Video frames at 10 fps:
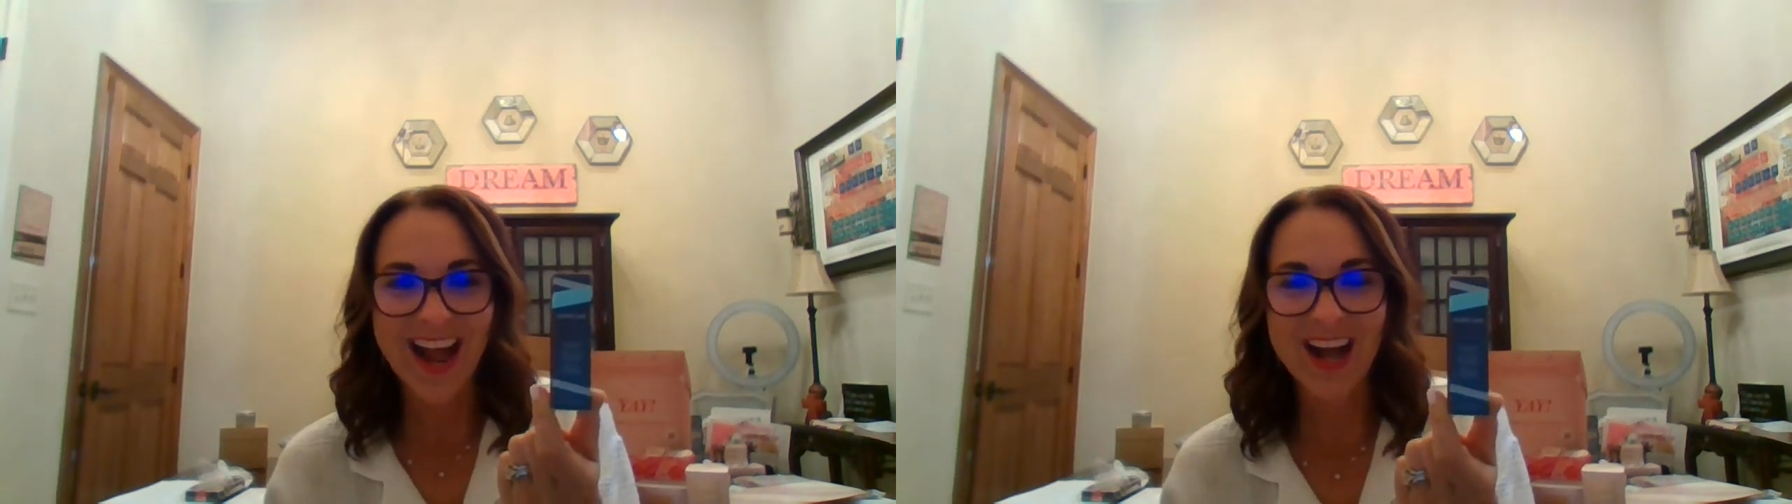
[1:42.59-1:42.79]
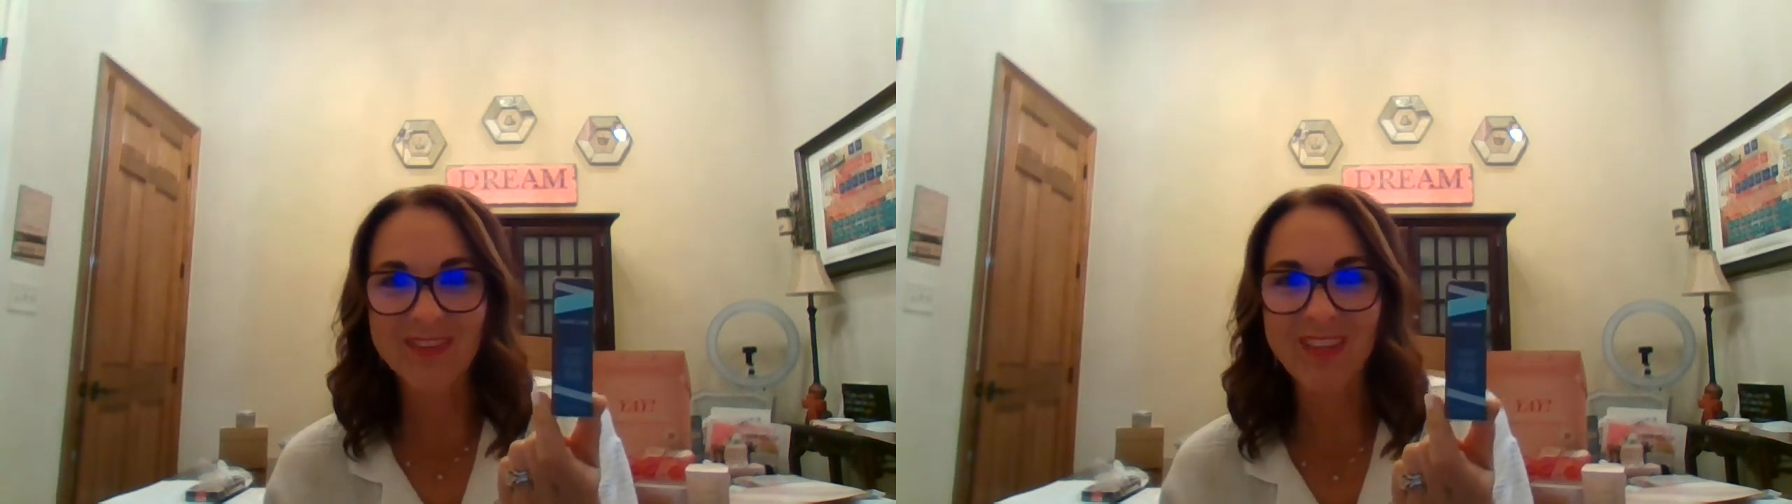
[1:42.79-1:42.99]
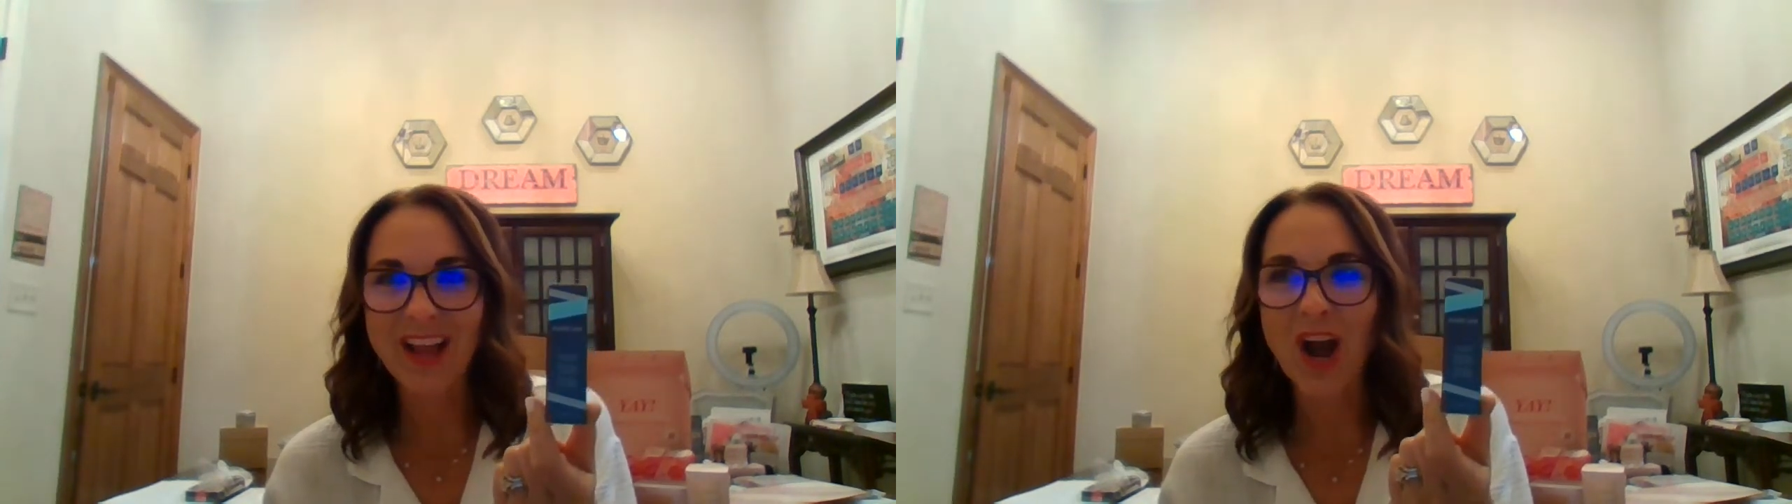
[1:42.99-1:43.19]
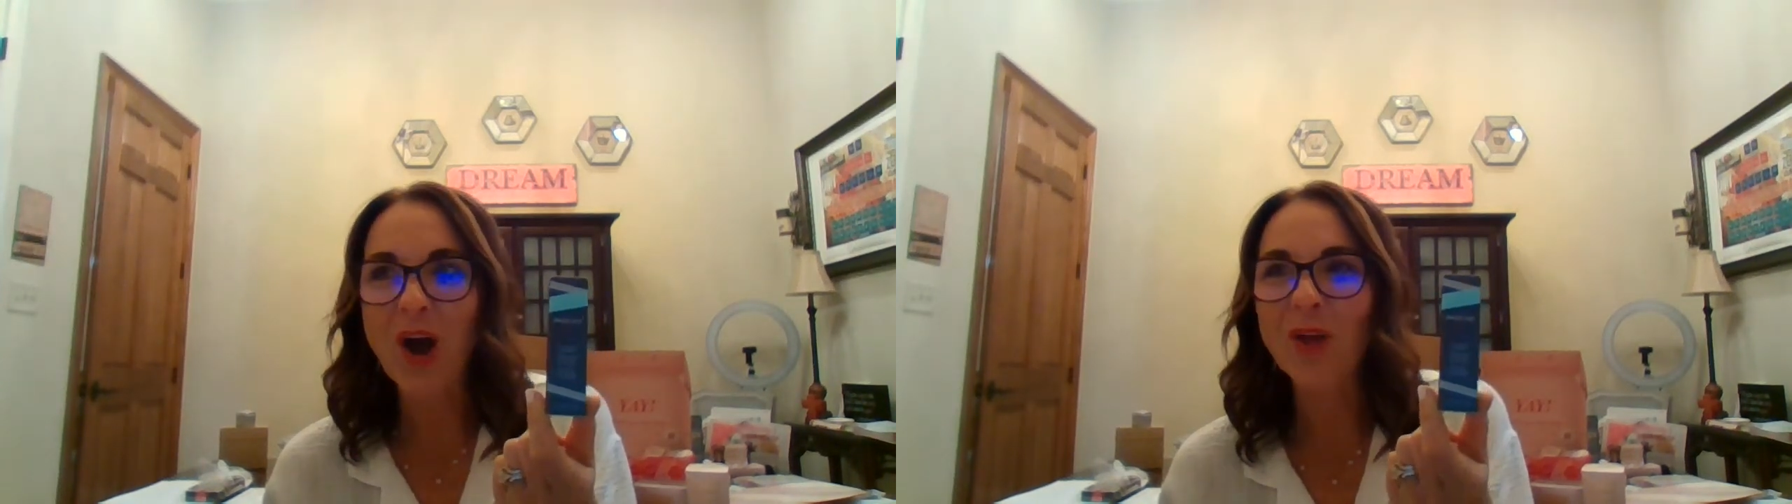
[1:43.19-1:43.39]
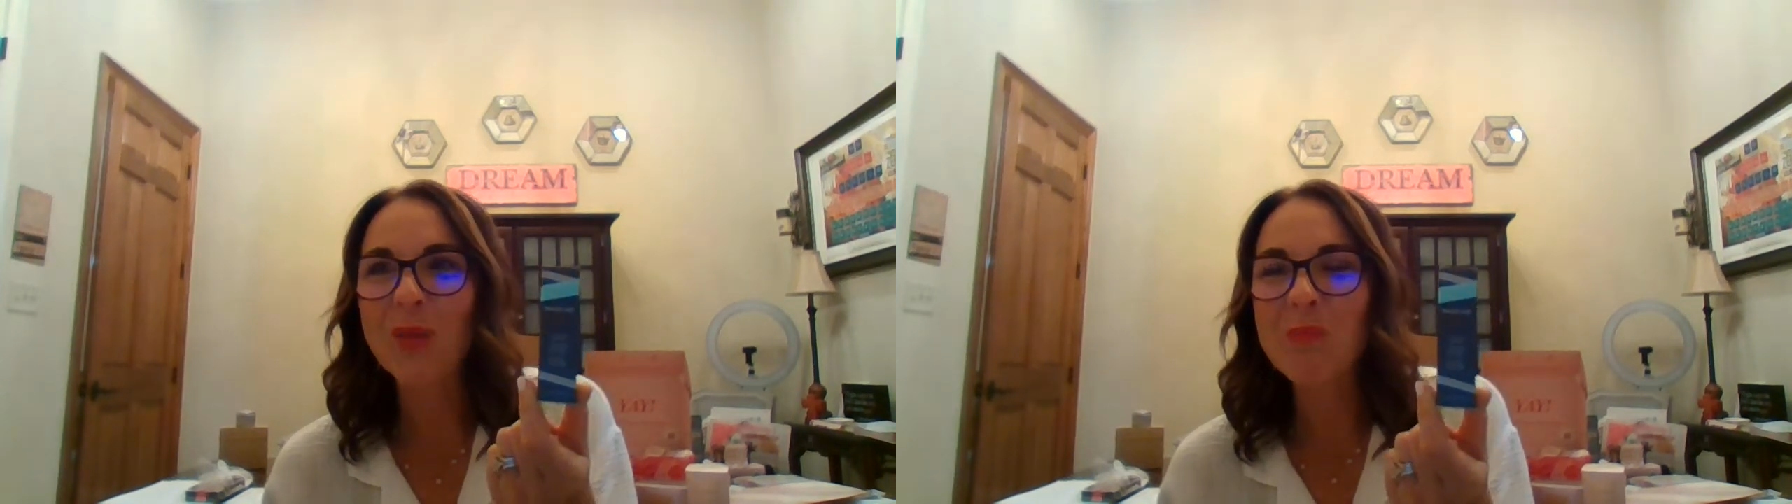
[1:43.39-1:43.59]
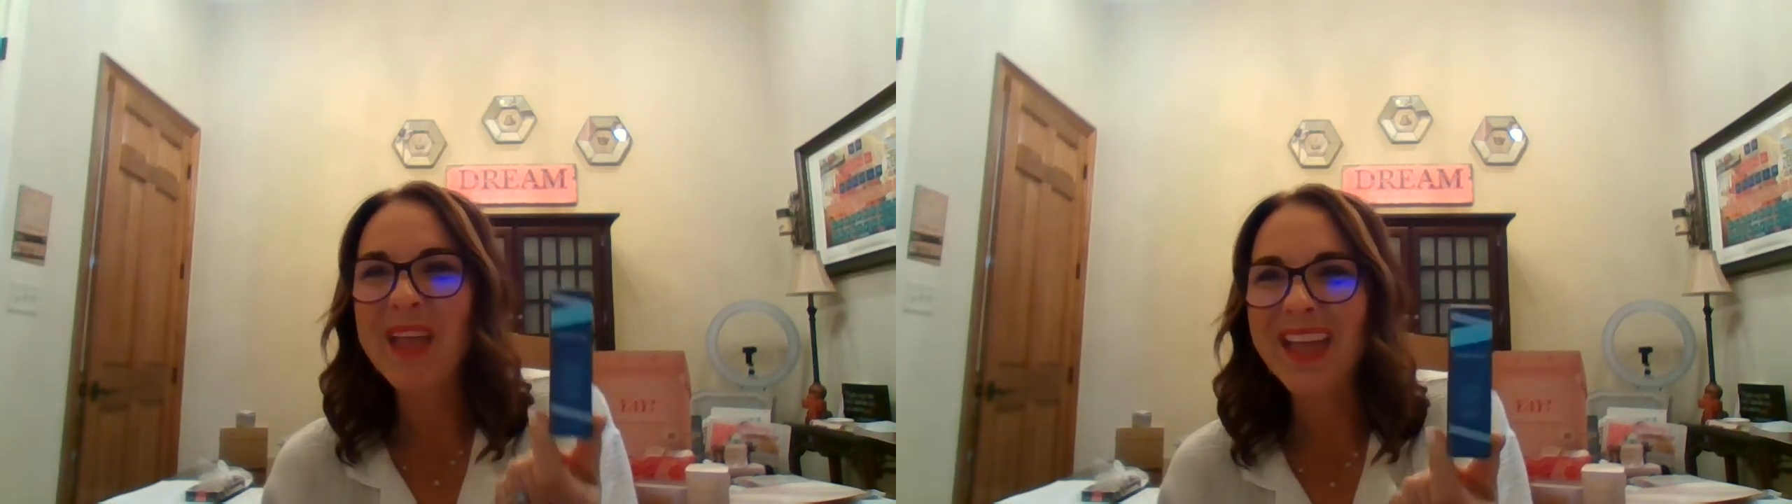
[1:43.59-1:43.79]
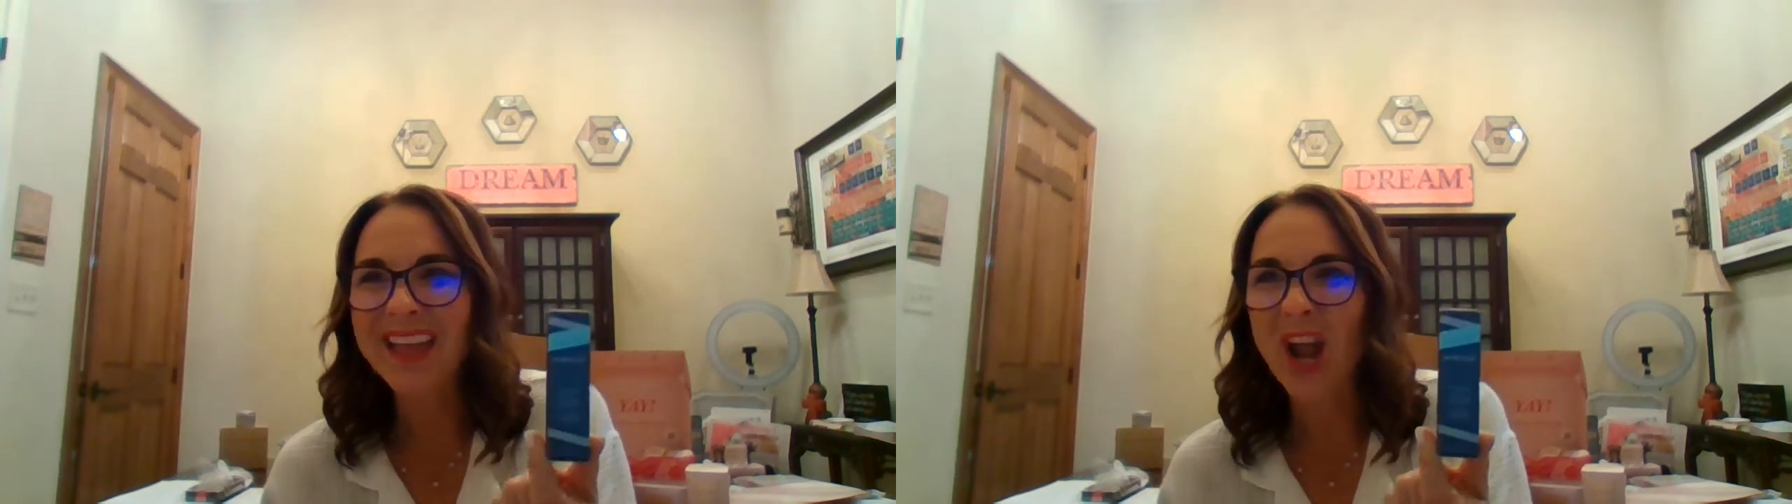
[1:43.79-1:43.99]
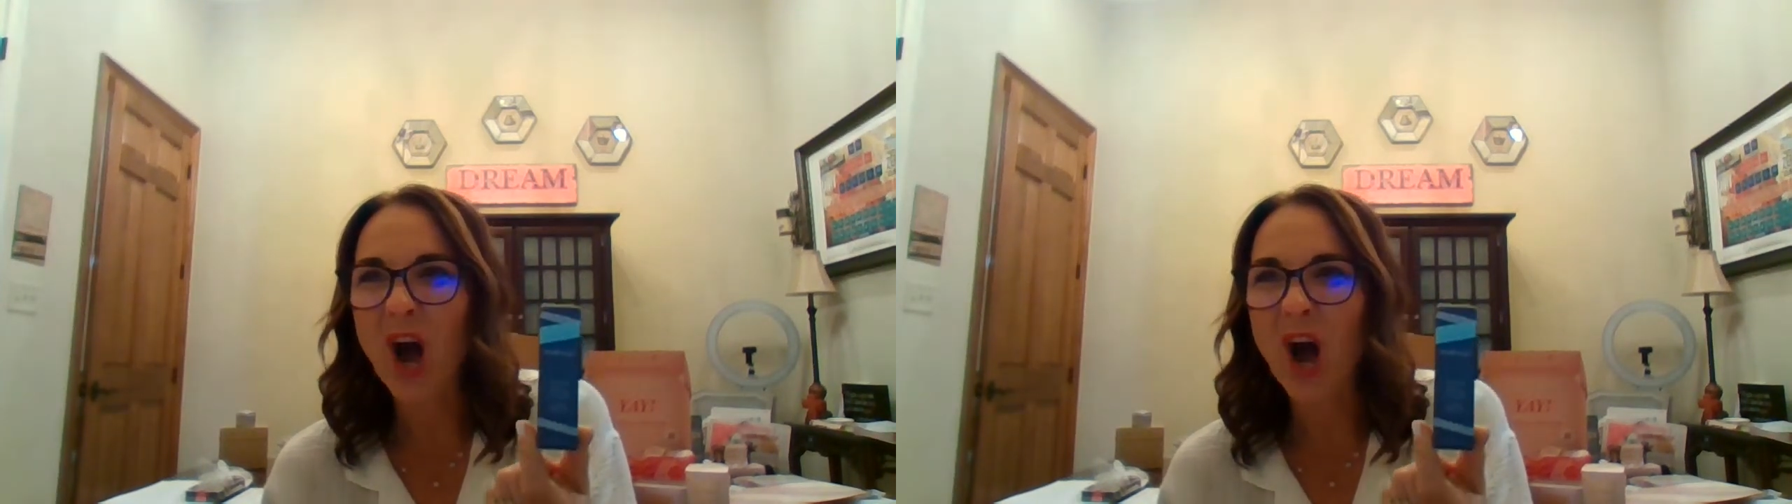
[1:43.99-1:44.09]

of like all the men,